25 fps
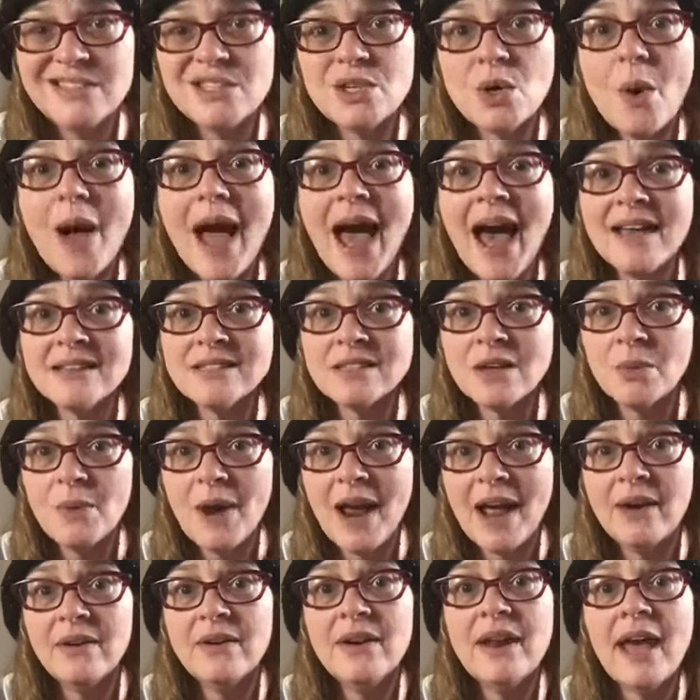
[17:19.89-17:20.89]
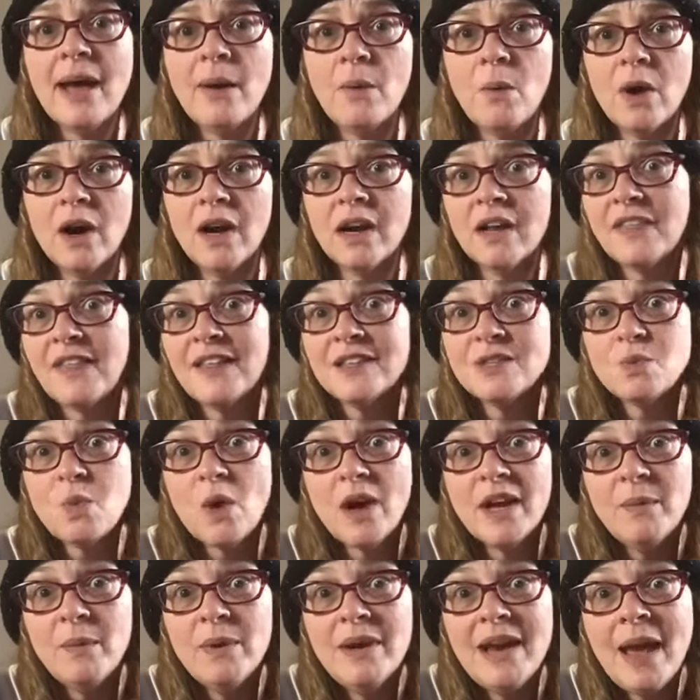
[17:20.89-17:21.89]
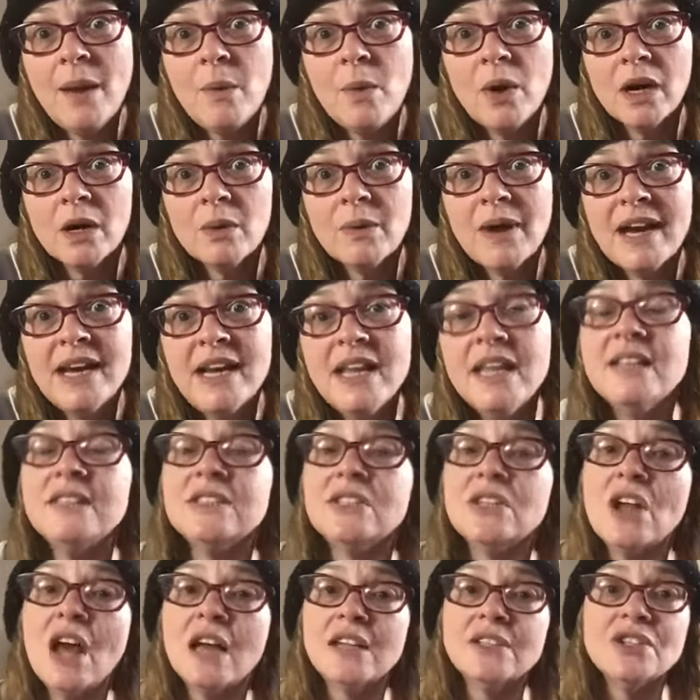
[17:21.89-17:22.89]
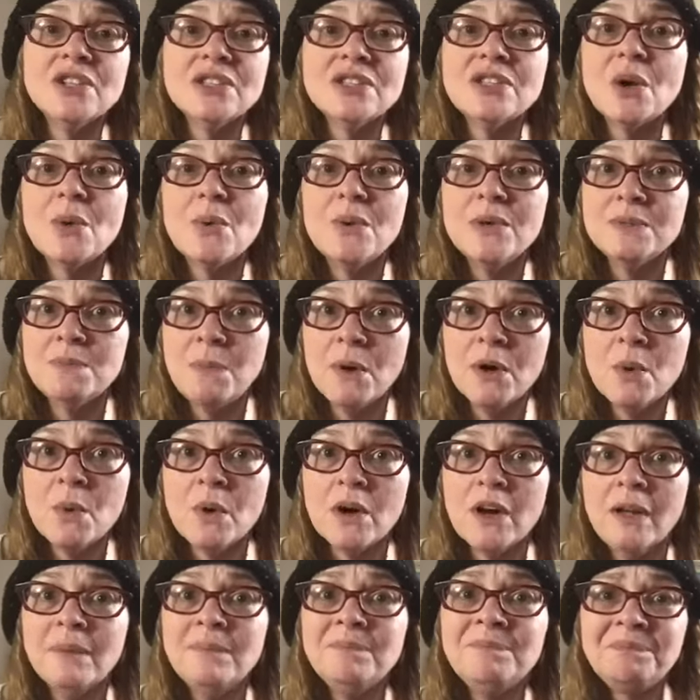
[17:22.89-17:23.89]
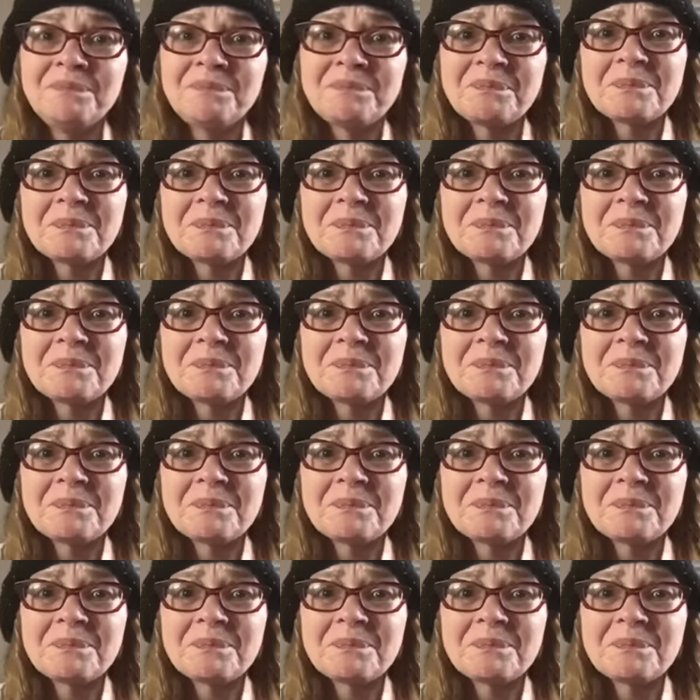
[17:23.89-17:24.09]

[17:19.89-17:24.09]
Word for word: So ask around, network. That's why we network, right? It's not just always book world.